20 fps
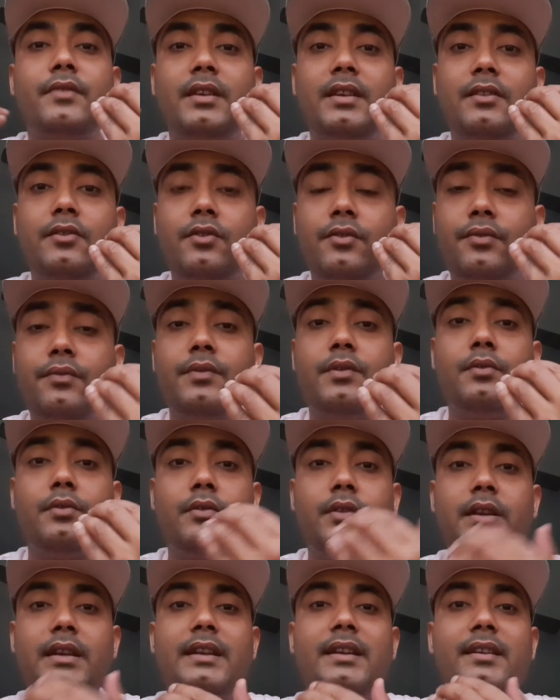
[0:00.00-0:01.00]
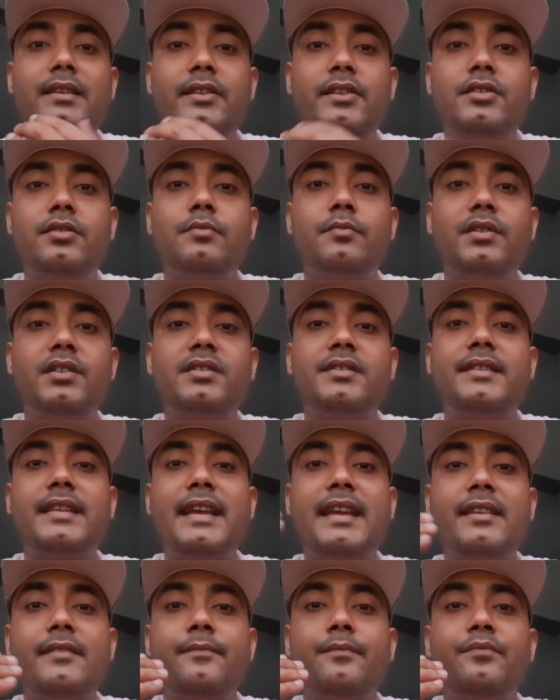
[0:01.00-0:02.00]
If you did this much,
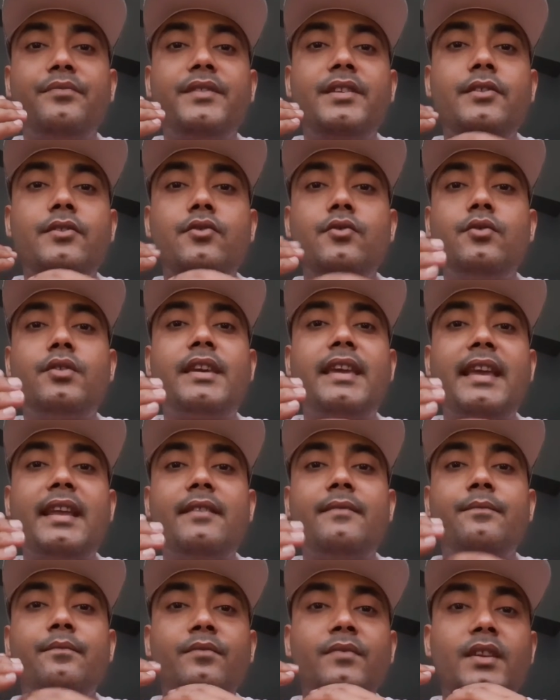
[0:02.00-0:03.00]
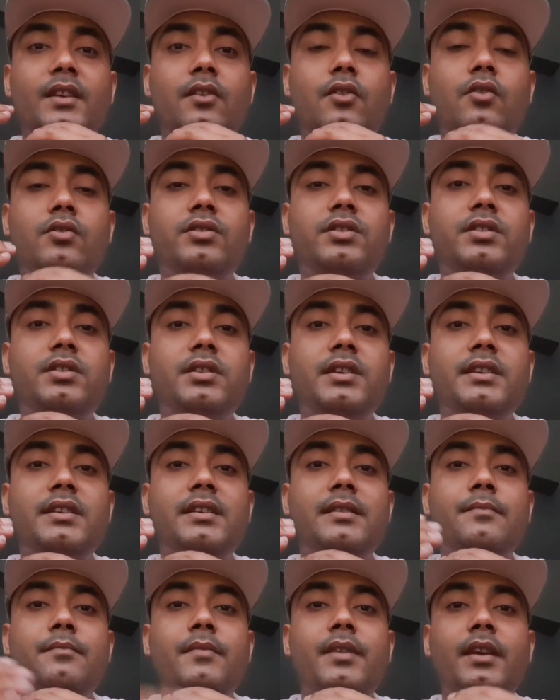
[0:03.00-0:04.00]
then you can
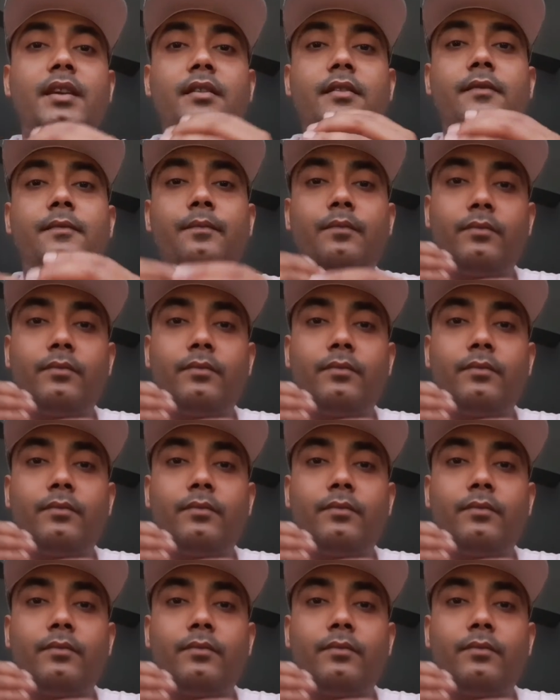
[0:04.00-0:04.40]
consistently make